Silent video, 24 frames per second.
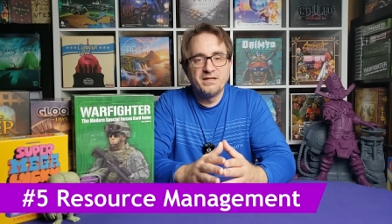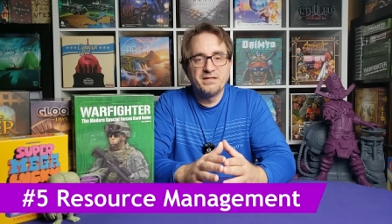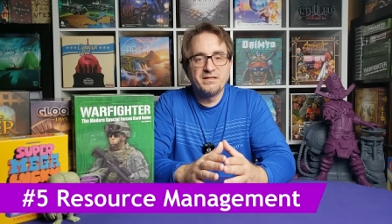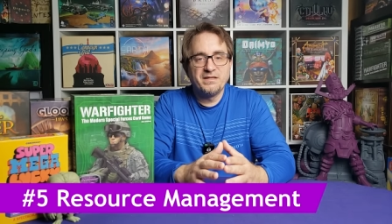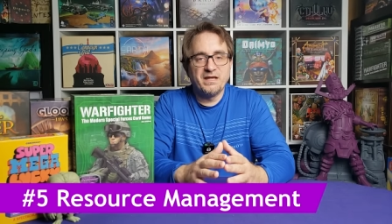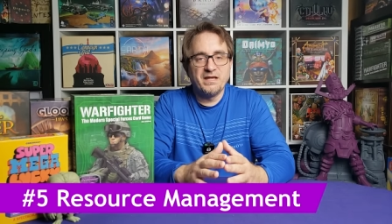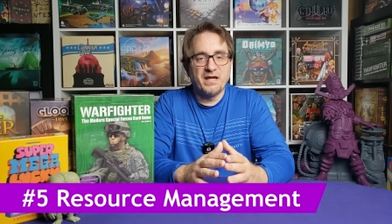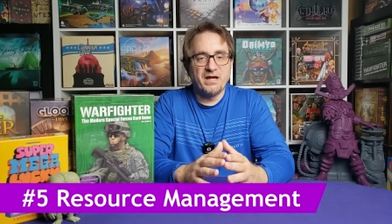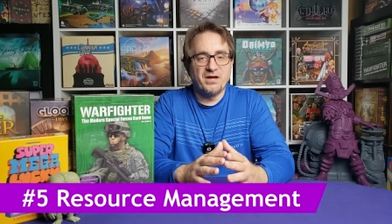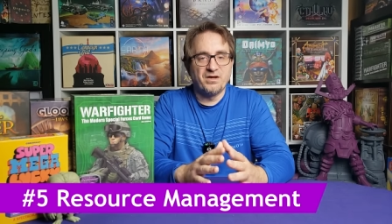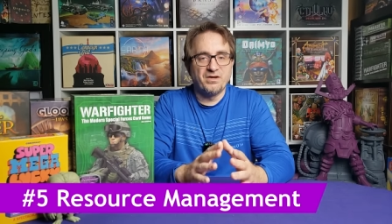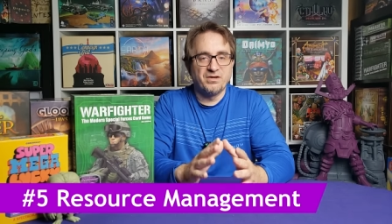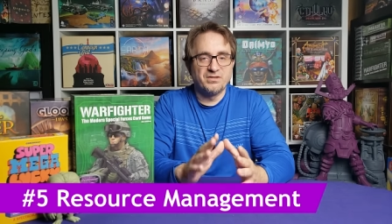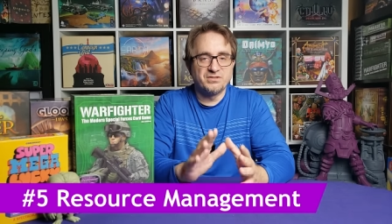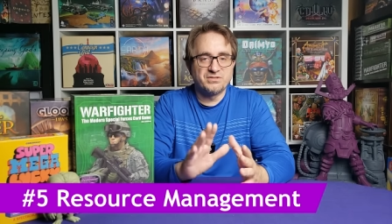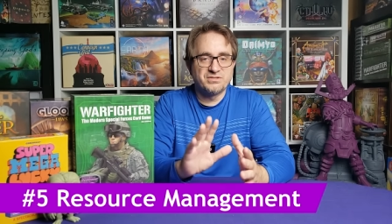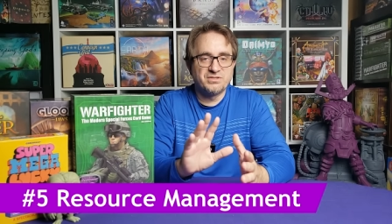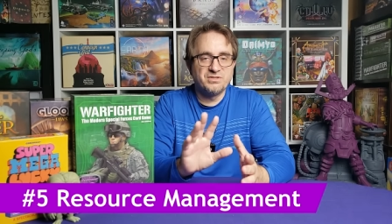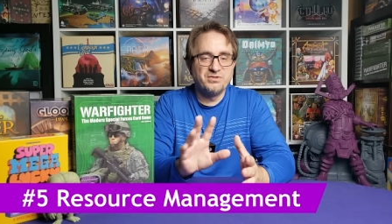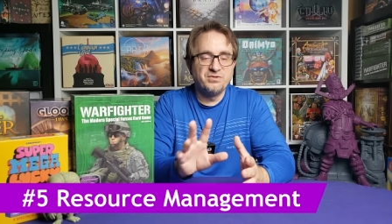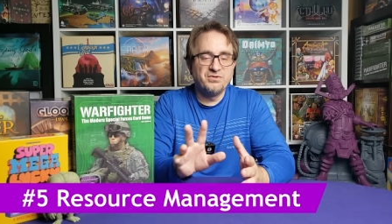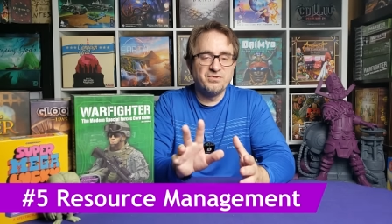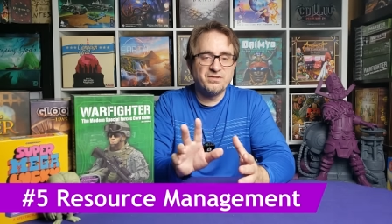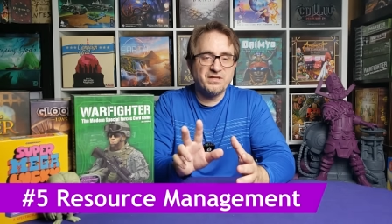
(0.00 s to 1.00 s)
Now,
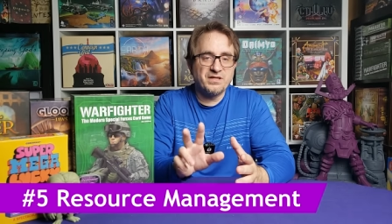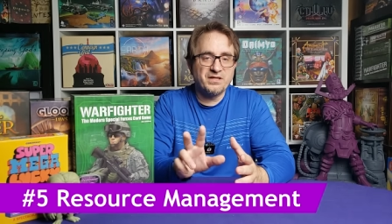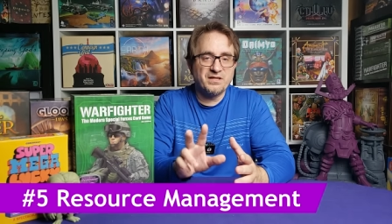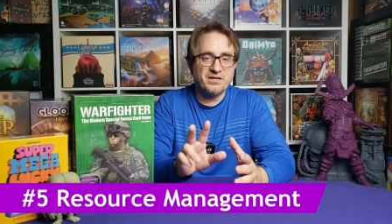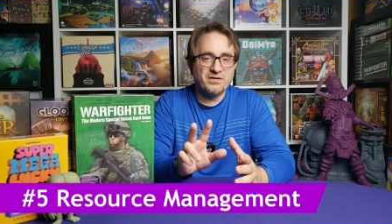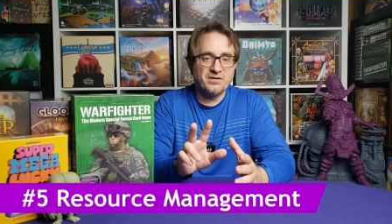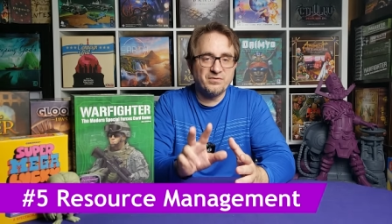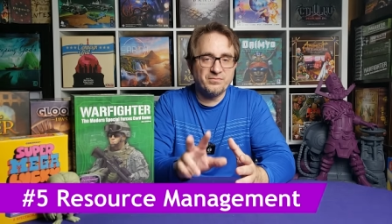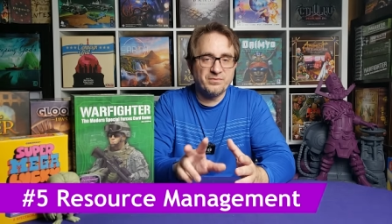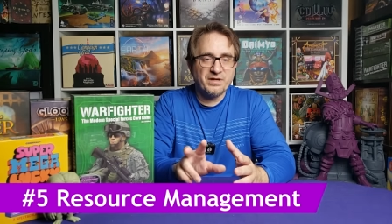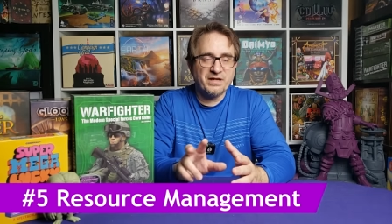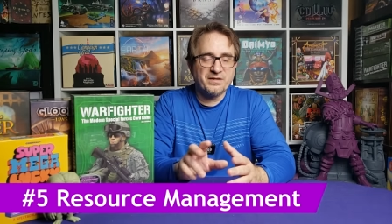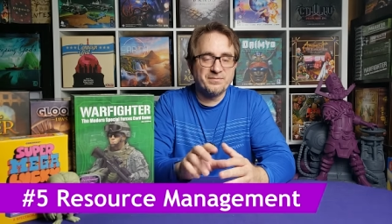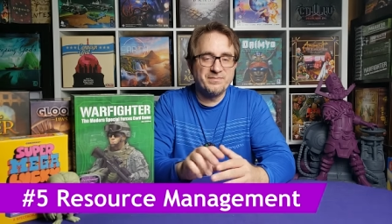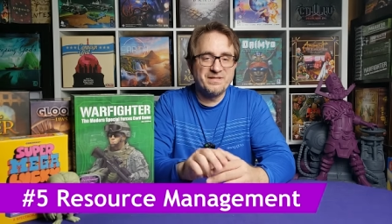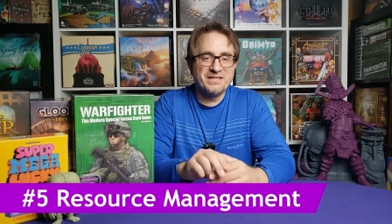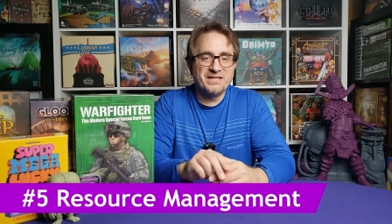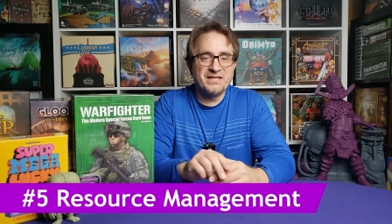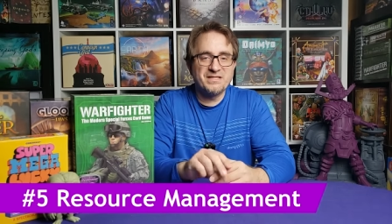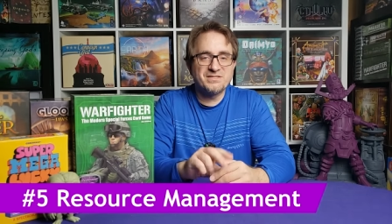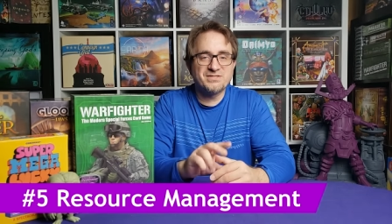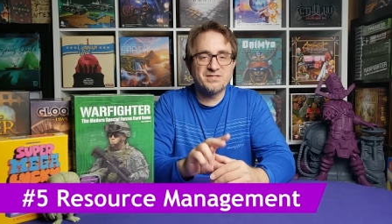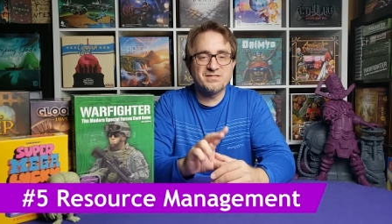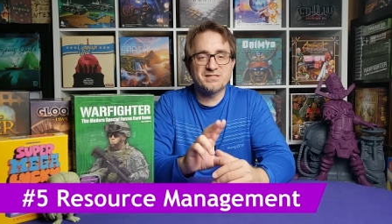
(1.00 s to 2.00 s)
two of the
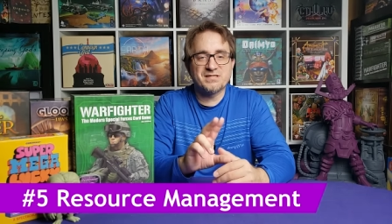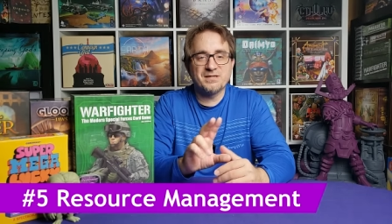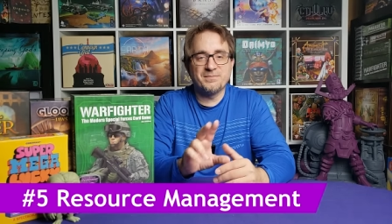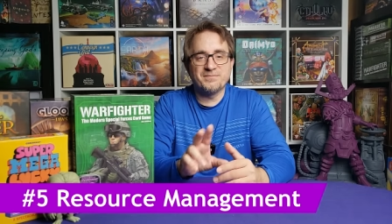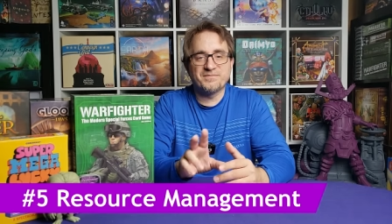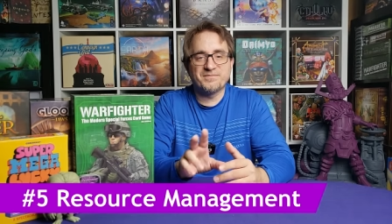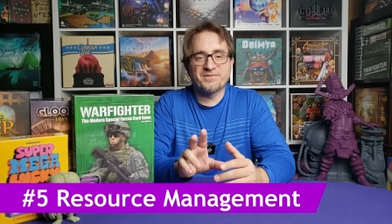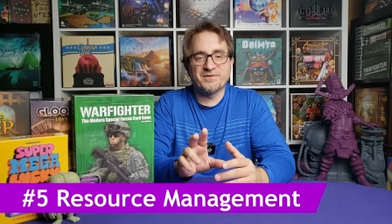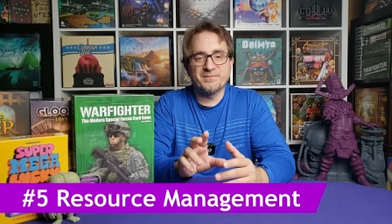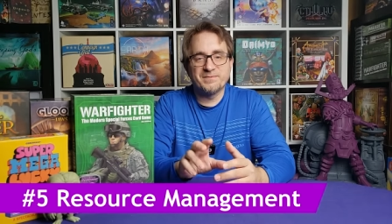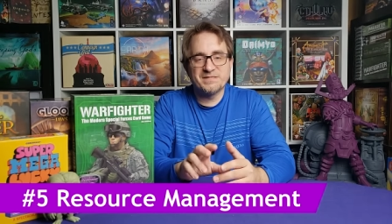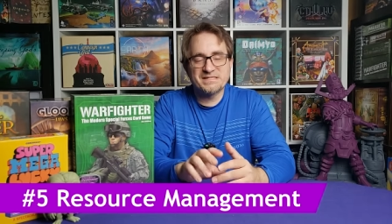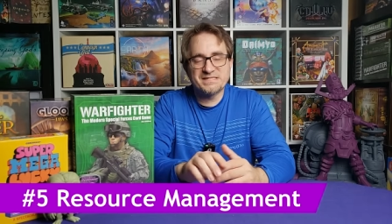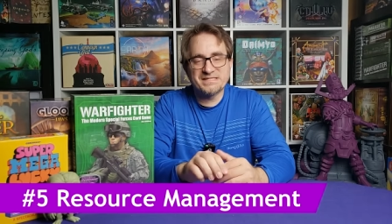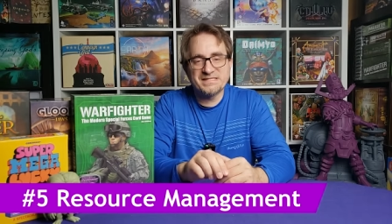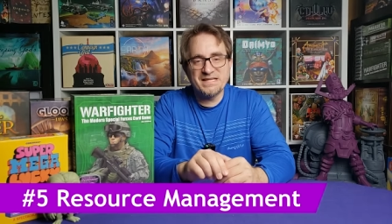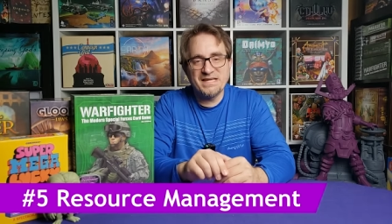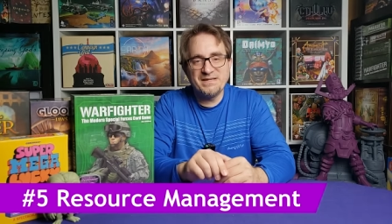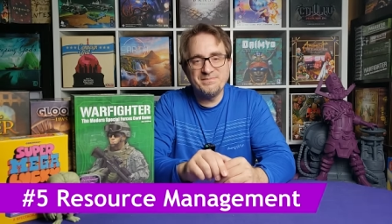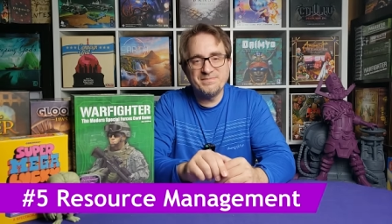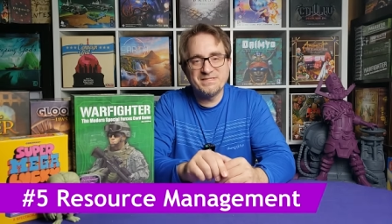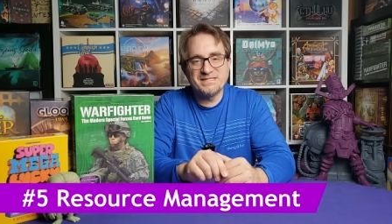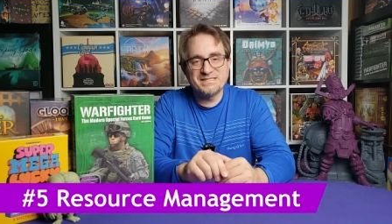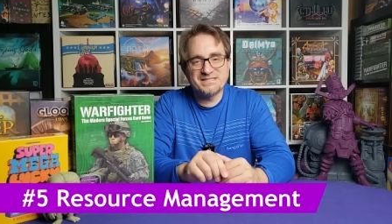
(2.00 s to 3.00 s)
recommendations come from the
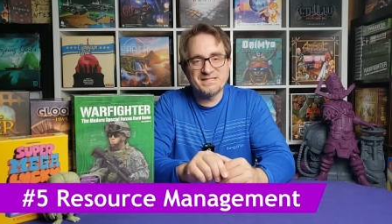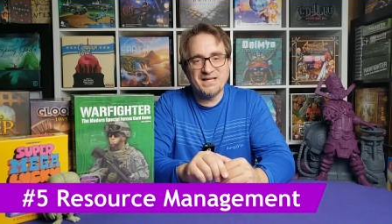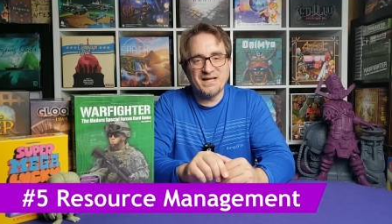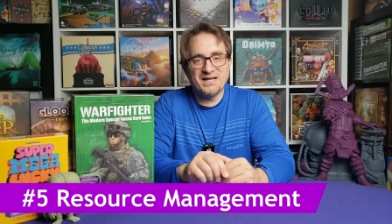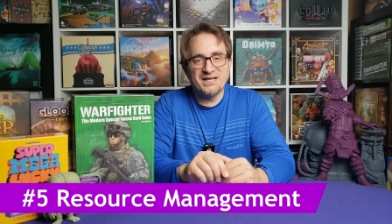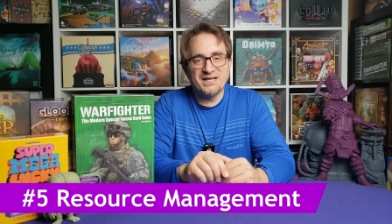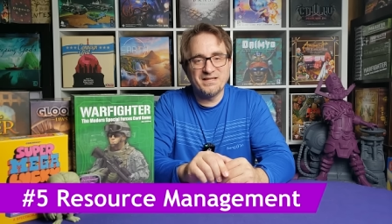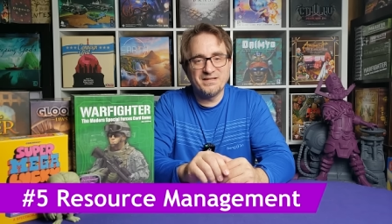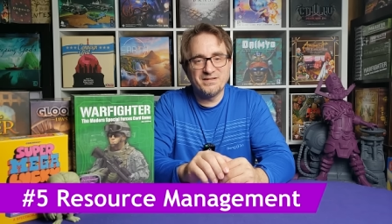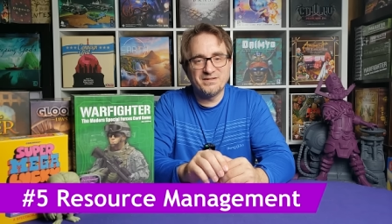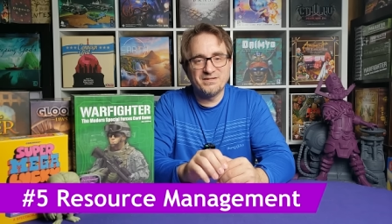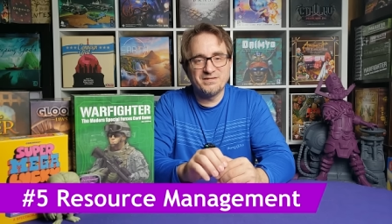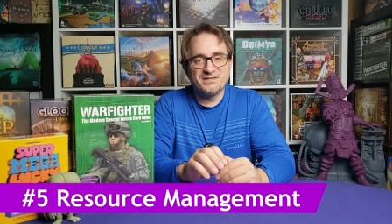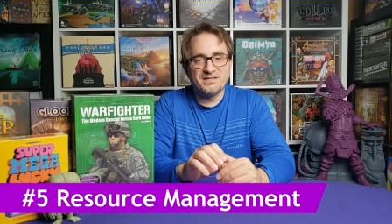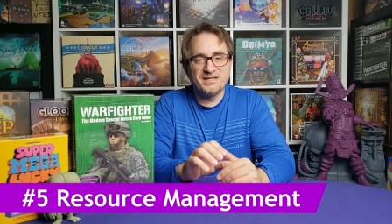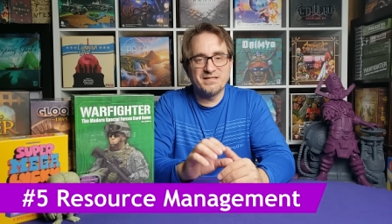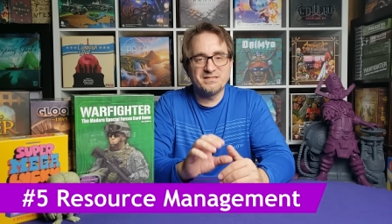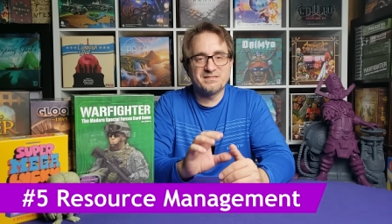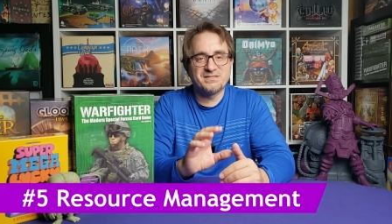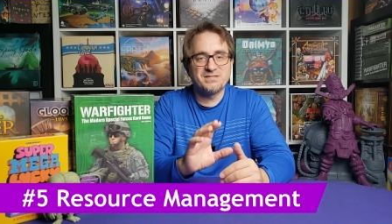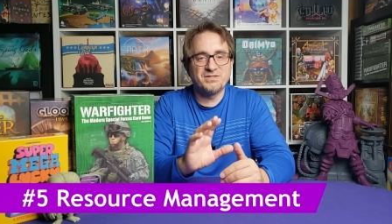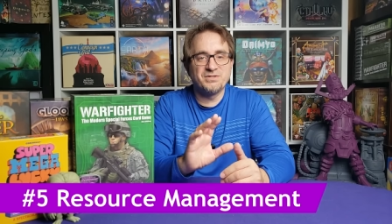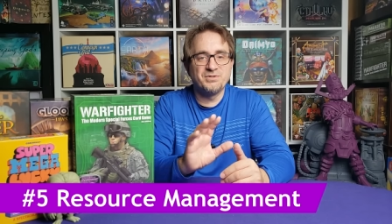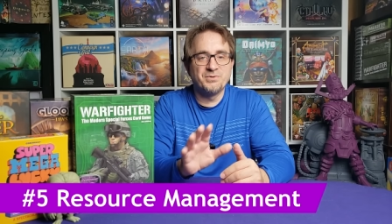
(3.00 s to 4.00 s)
same designer, and
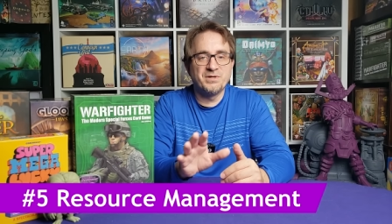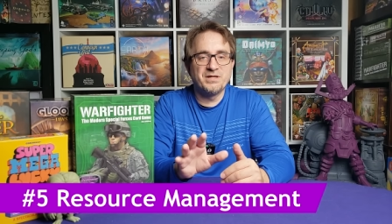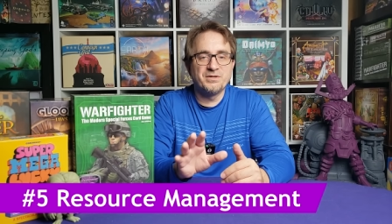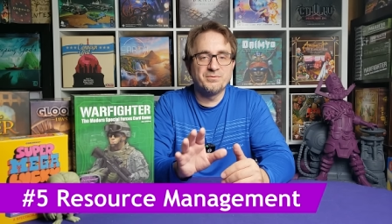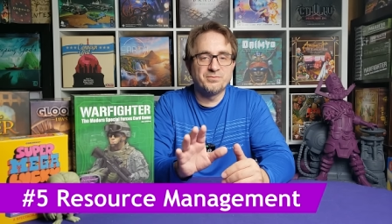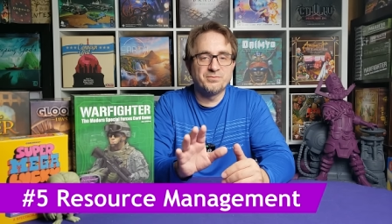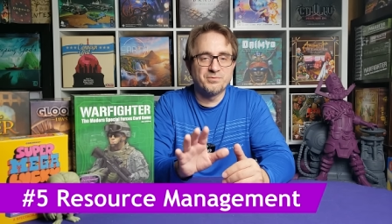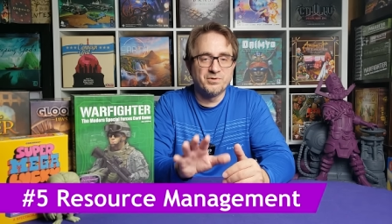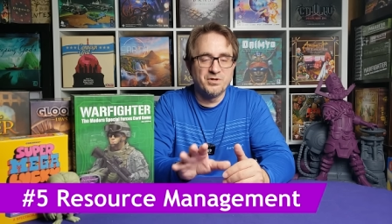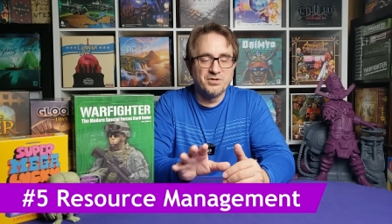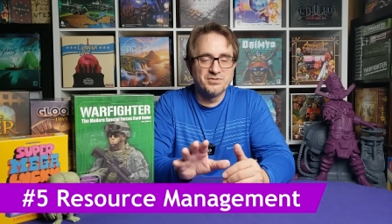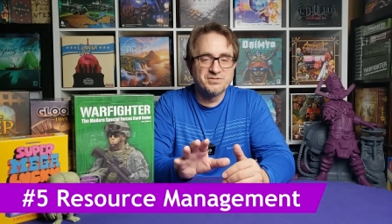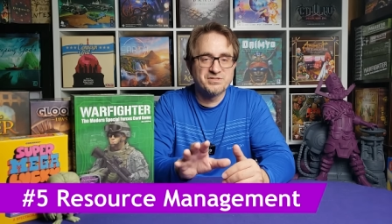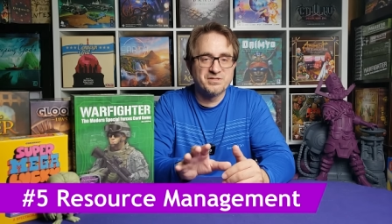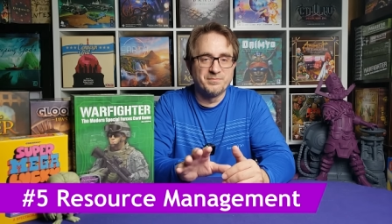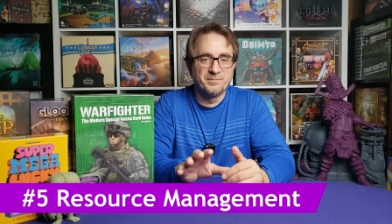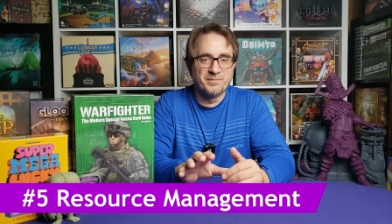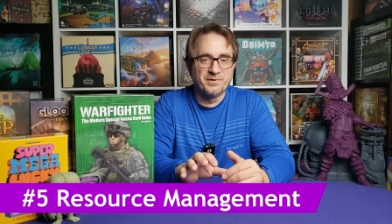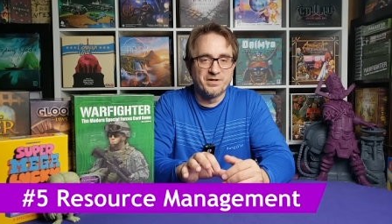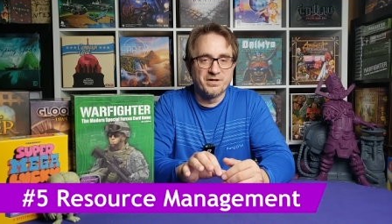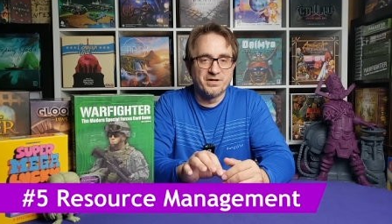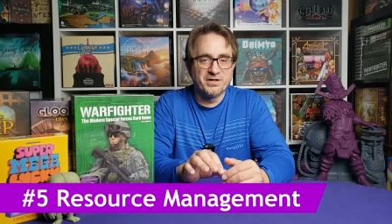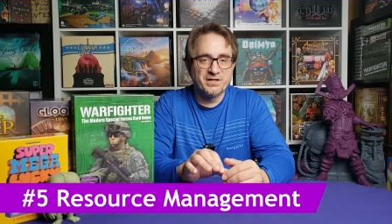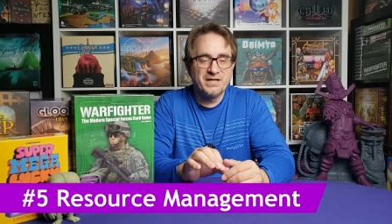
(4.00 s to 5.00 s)
that's Uwe
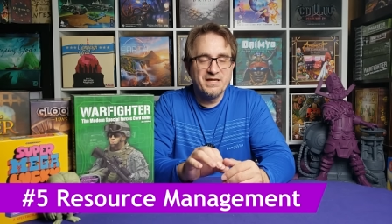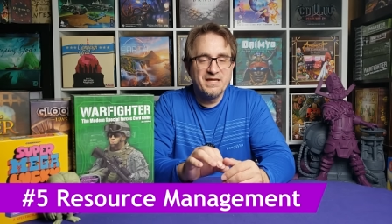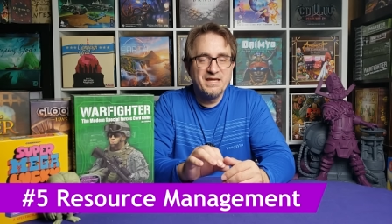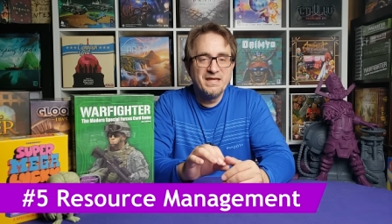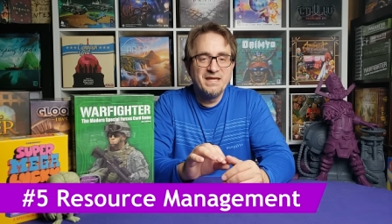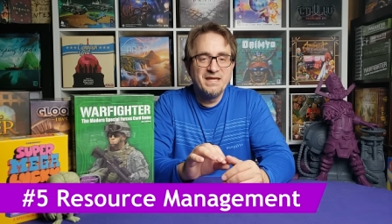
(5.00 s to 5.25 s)
Rosenberg.